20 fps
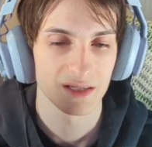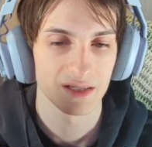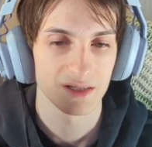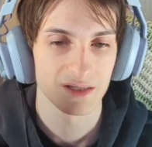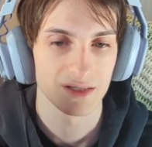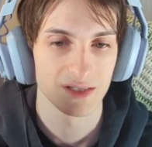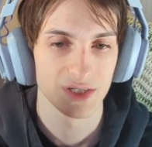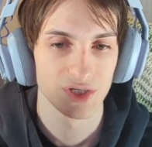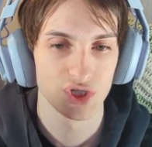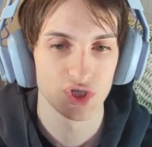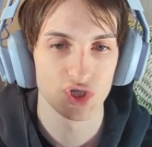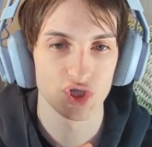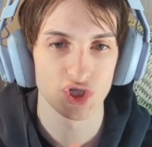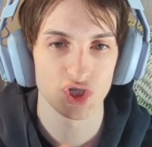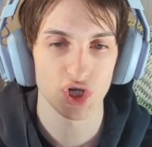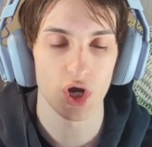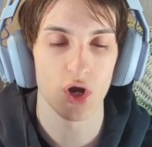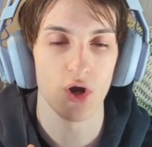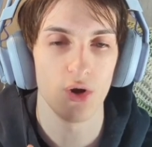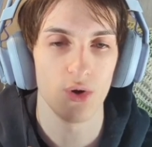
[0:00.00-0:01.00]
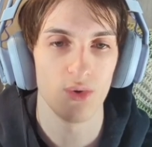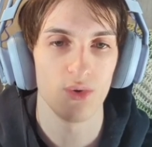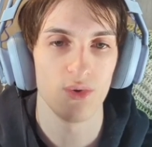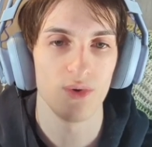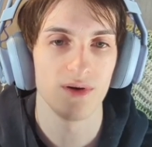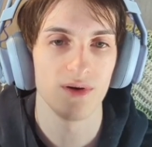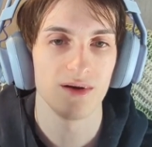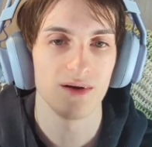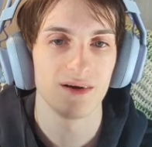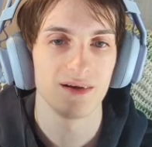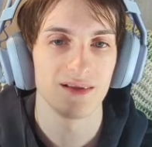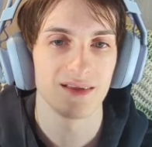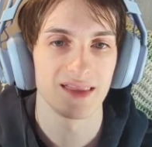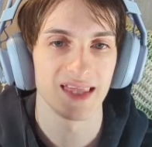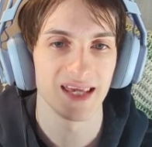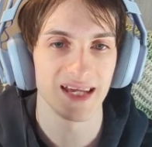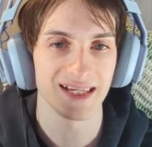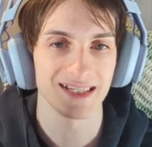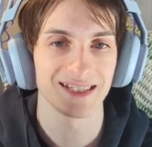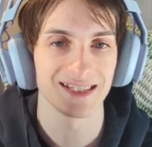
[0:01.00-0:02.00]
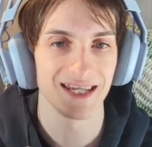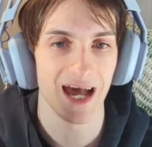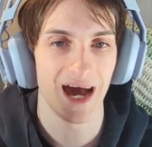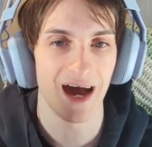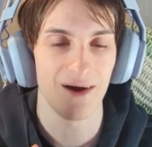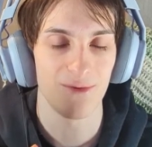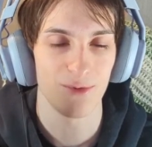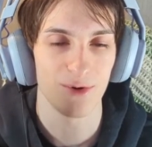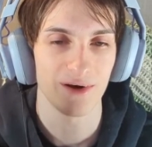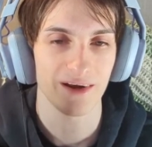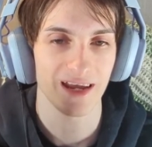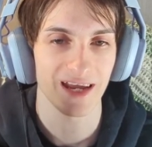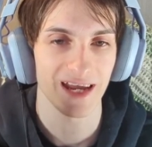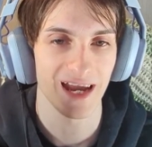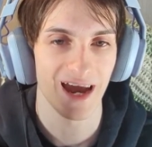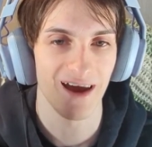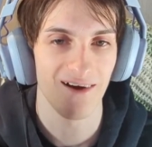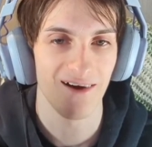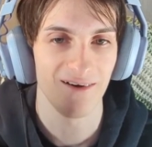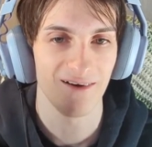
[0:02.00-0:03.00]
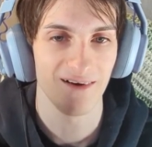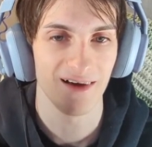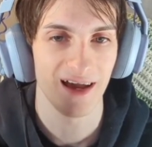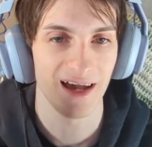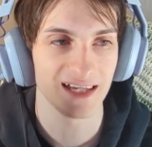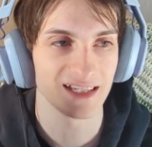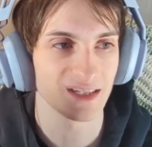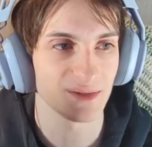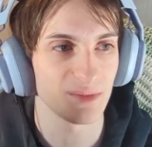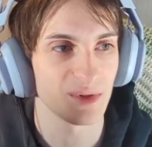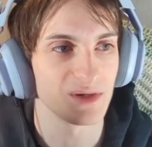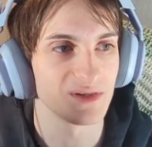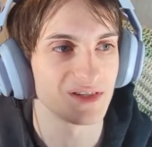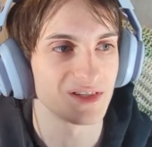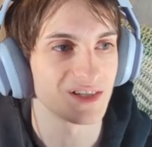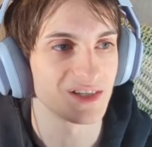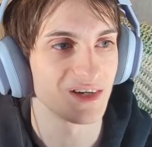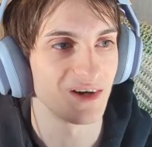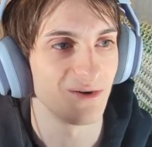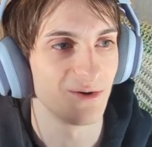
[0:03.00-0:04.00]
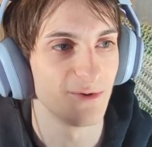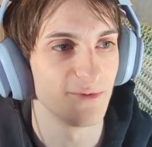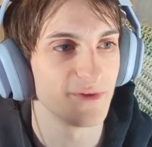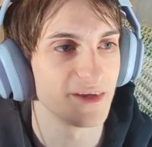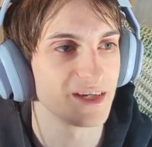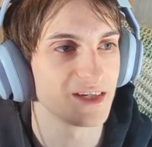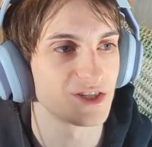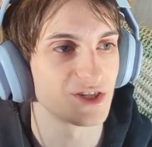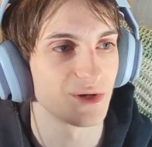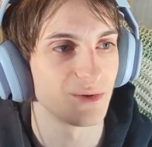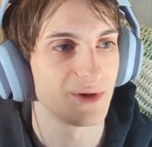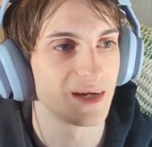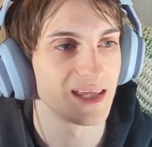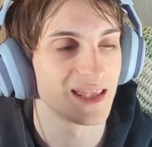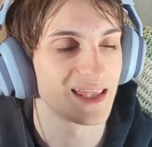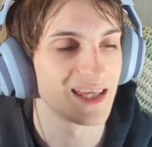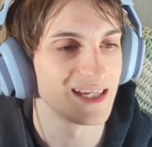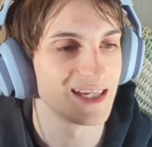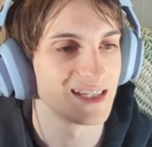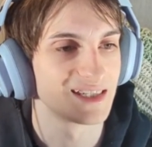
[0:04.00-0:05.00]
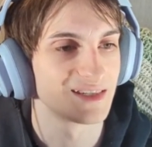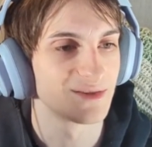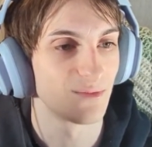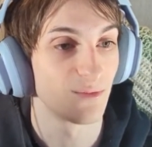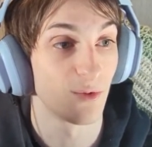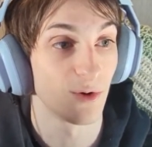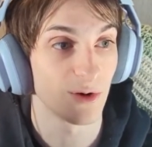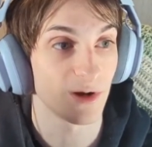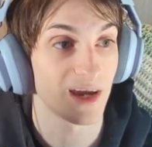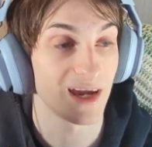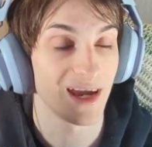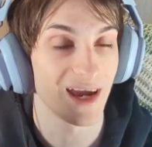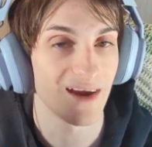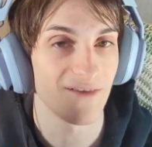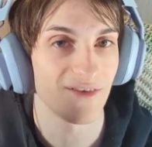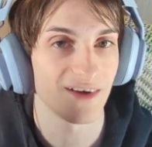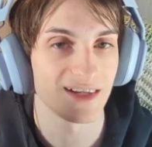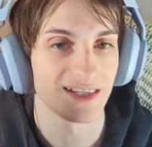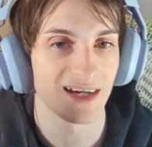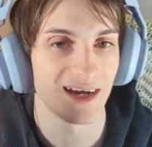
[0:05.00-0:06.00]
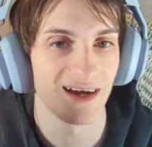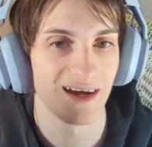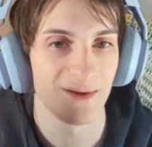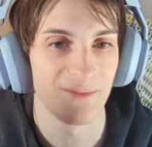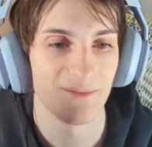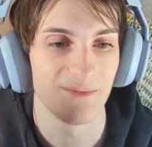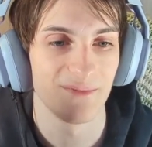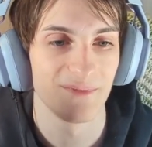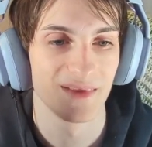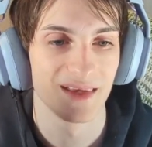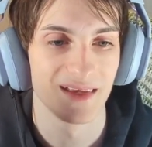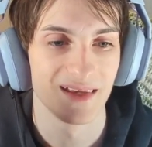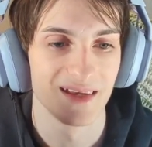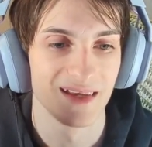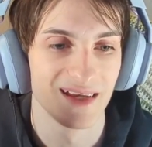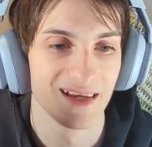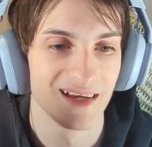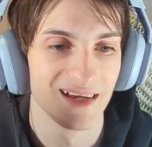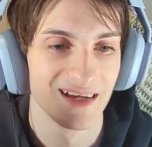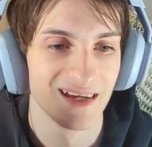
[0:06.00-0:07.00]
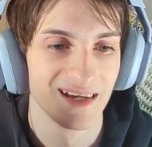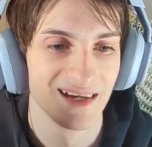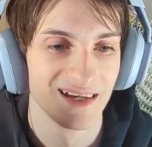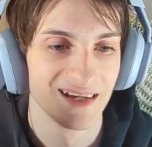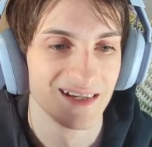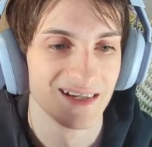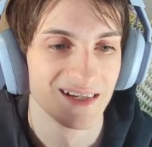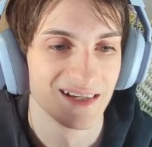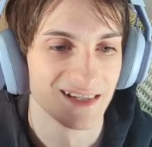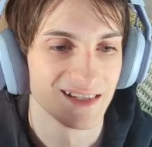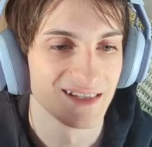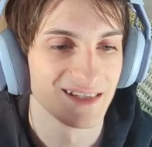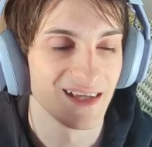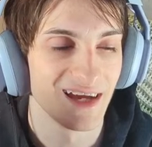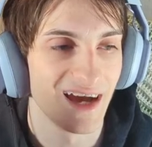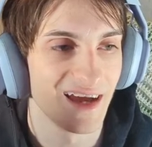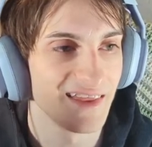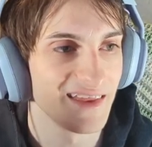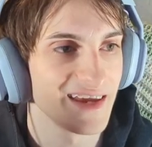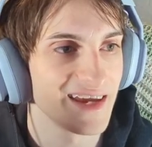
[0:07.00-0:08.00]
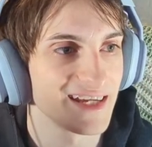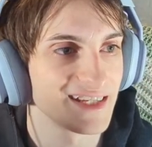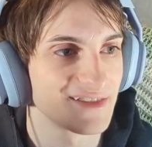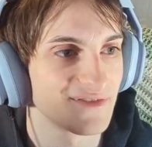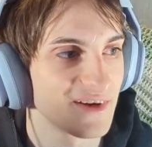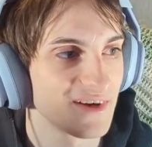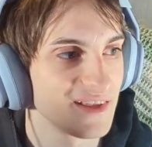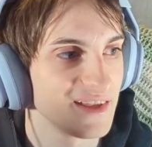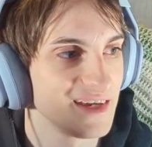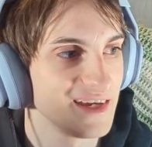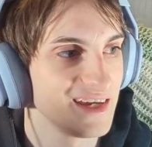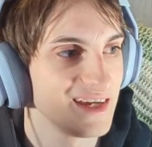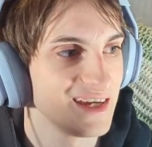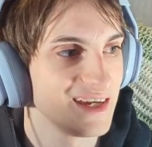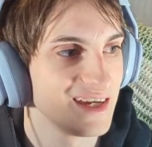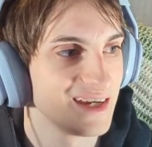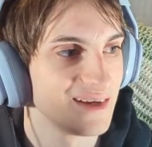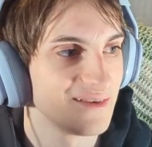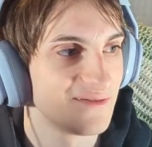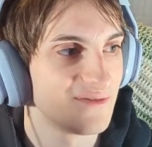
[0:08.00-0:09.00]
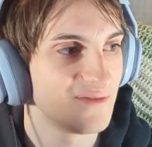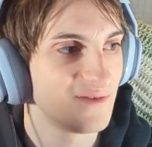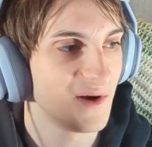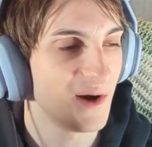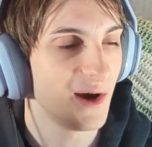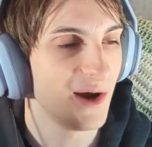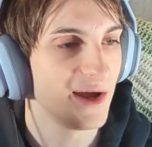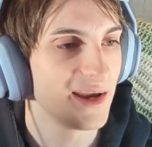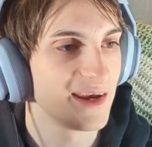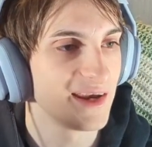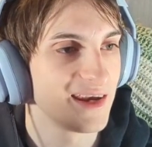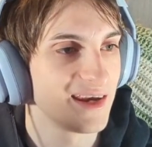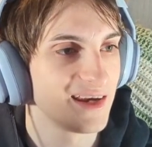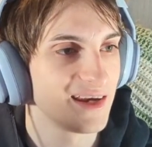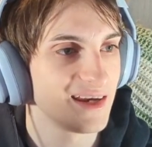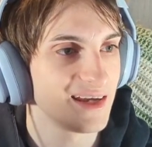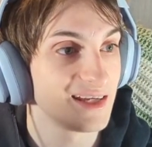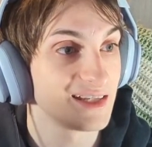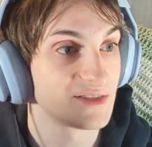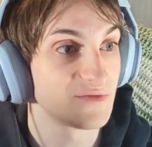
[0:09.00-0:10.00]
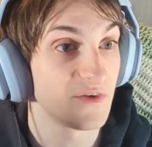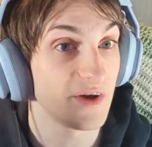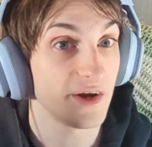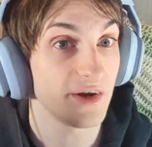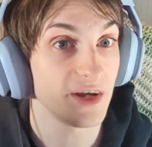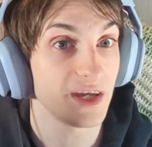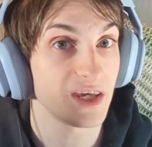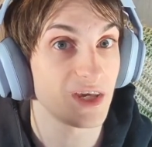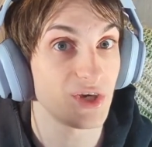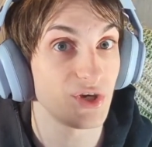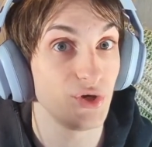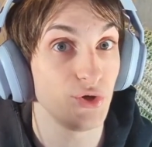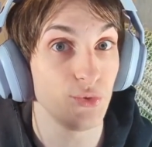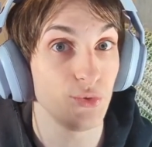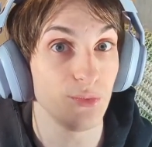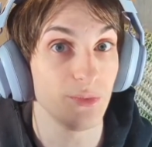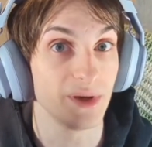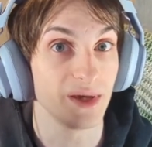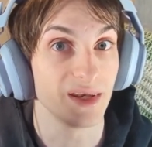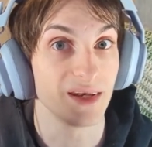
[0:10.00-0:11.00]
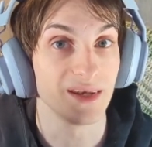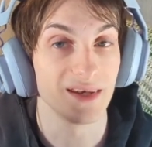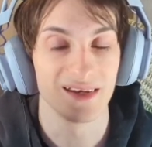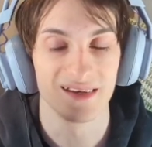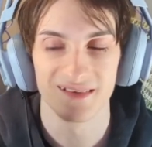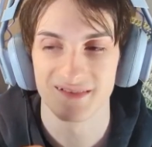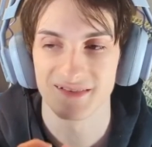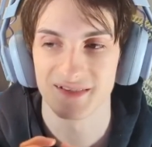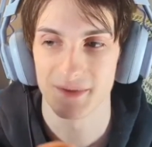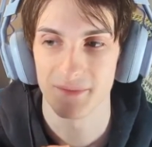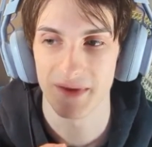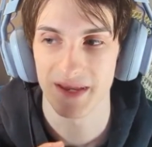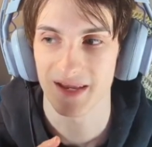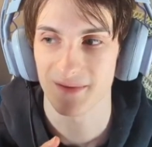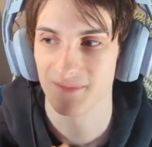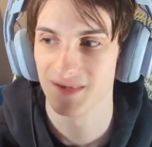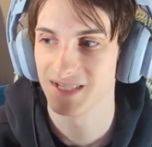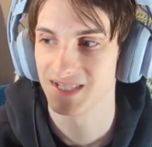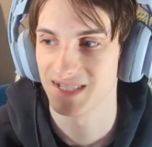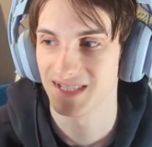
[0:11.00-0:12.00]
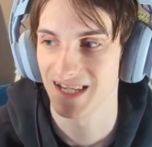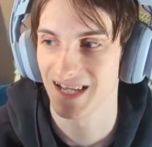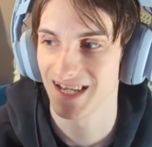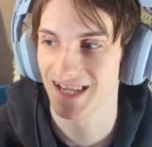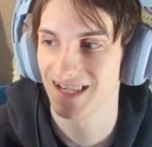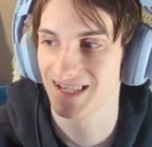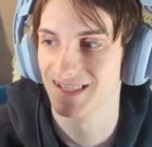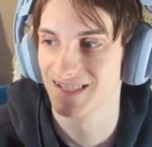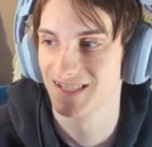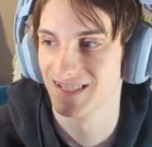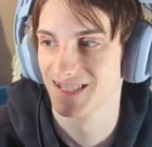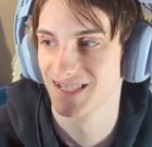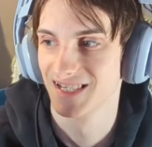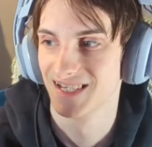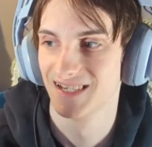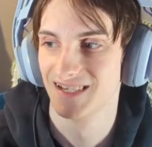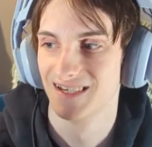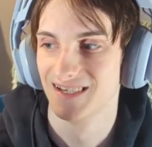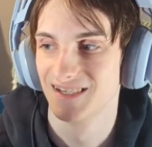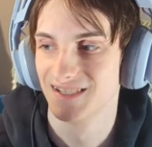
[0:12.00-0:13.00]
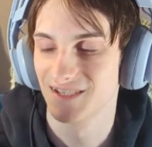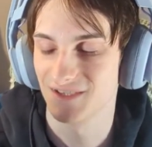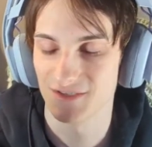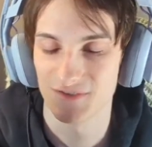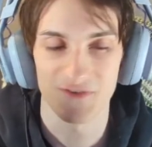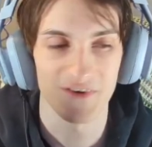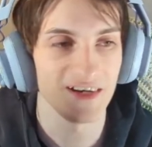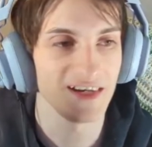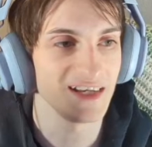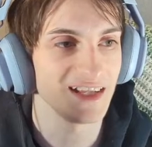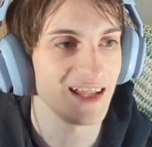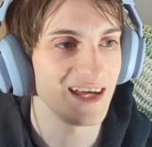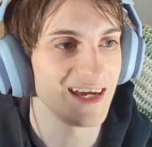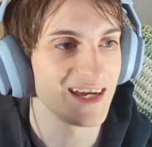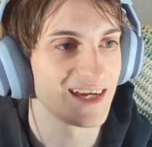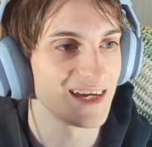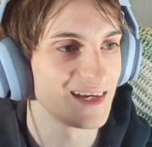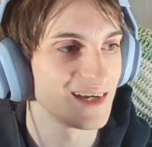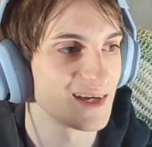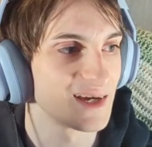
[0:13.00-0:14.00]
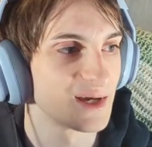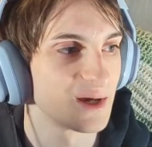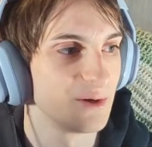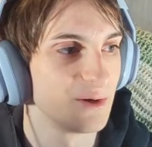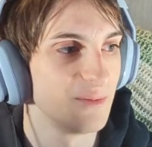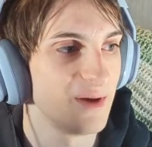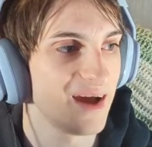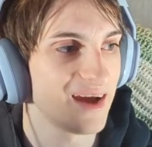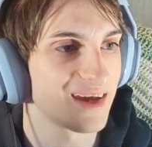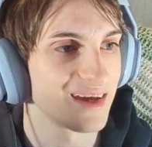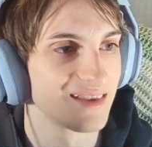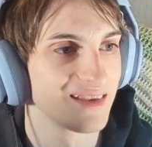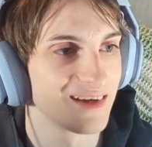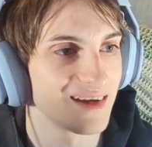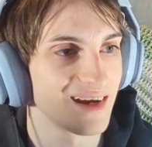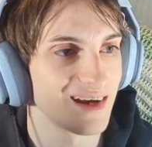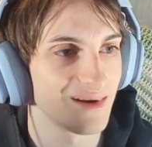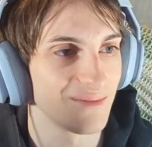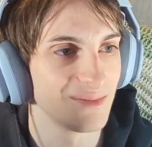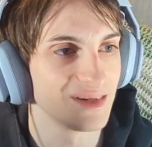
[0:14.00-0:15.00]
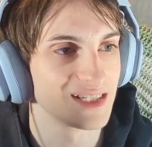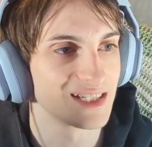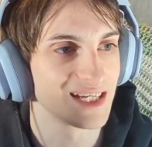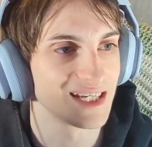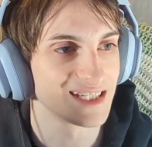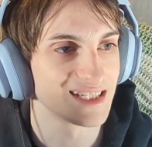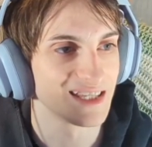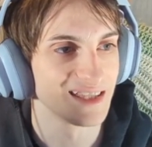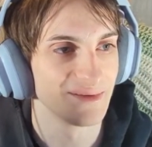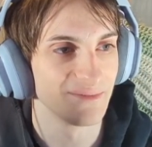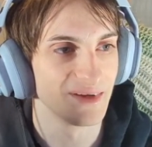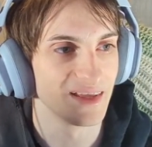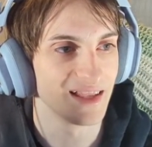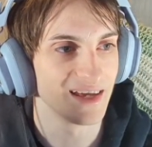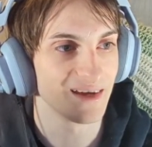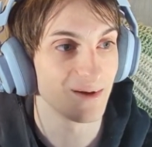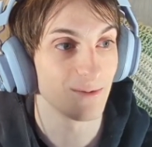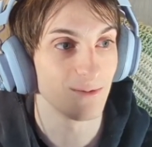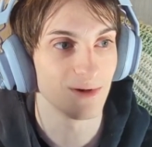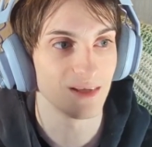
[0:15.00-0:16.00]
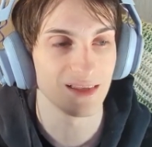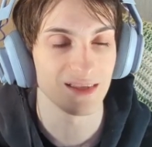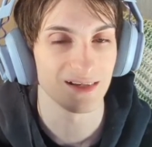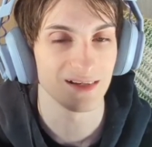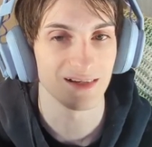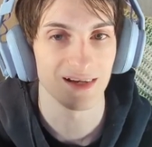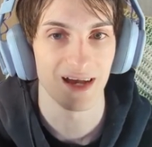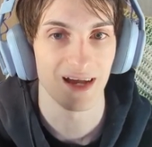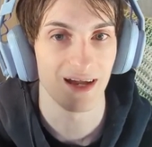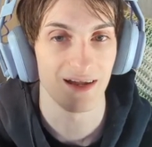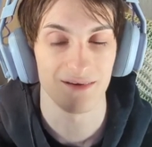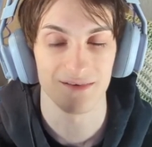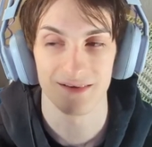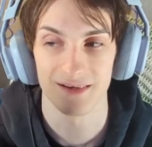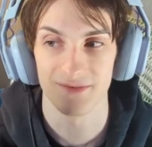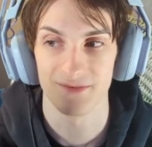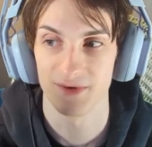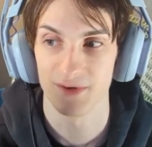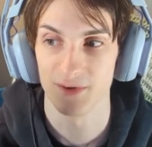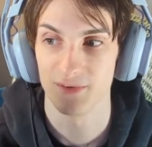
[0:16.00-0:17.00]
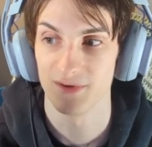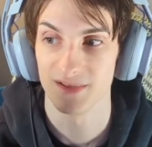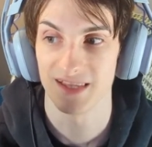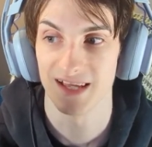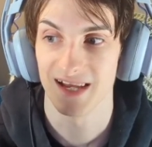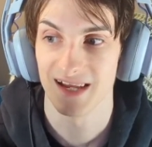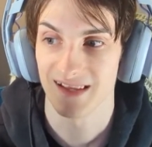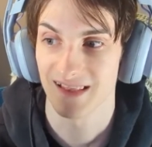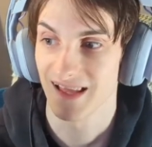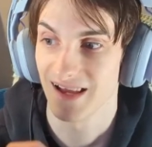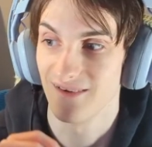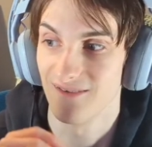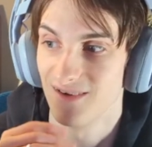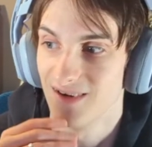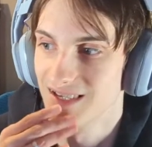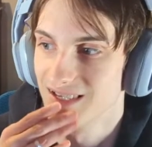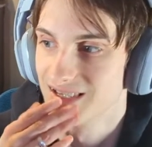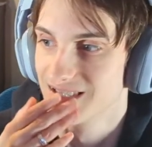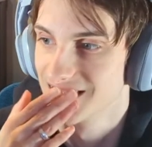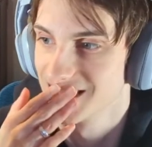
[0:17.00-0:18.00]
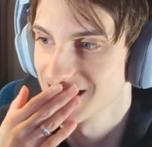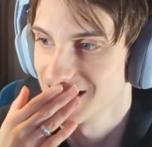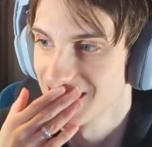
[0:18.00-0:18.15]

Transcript: show things not working out as opposed to only showing things working every time. I think it's really fun. It's very human to make mistakes. So it's fun to like go back and look at our mistakes and then be like, what the, I don't even know what the heck that was.